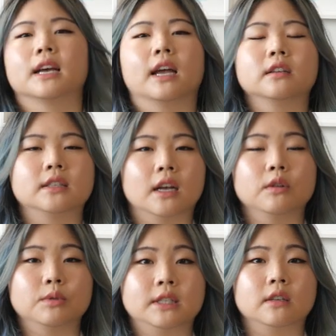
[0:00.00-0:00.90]
Like I could
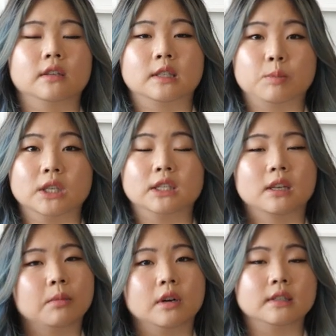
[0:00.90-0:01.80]
tell it was still the spring,
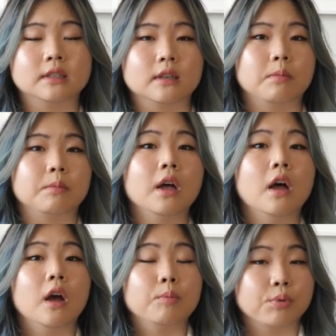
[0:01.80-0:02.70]
summer, and some
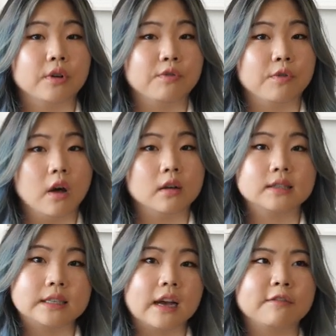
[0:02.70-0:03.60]
pre-fall
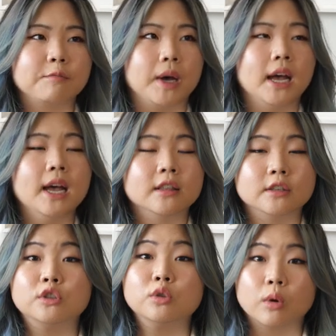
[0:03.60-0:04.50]
stuff, but
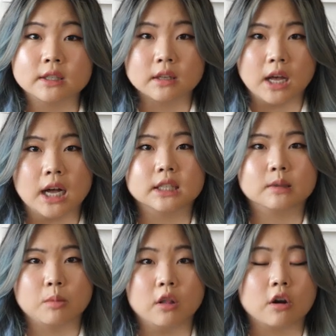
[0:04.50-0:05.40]
the store is a lot
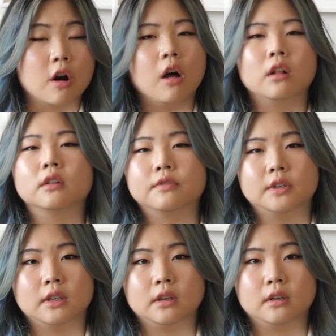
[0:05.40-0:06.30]
smaller. All of
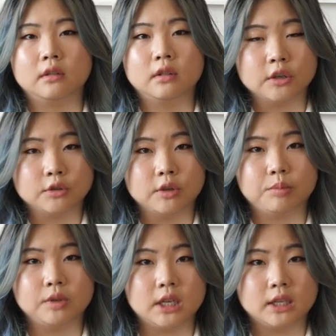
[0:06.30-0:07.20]
the luxury
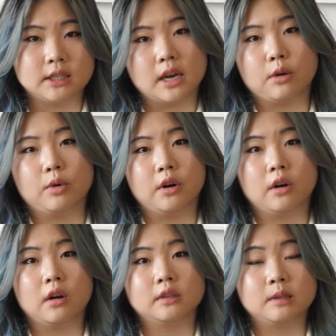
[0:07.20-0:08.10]
boutiques there
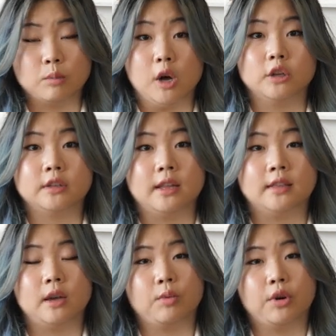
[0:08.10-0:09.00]
were smaller
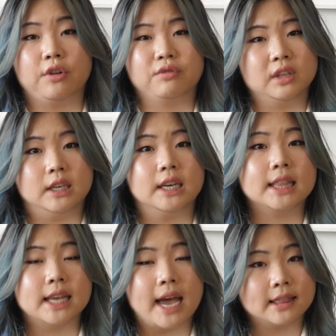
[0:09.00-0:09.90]
than they were really
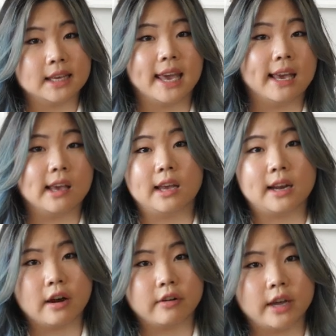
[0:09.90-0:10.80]
in, at the
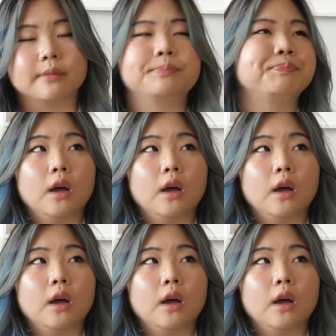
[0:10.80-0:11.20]
K-Gate area.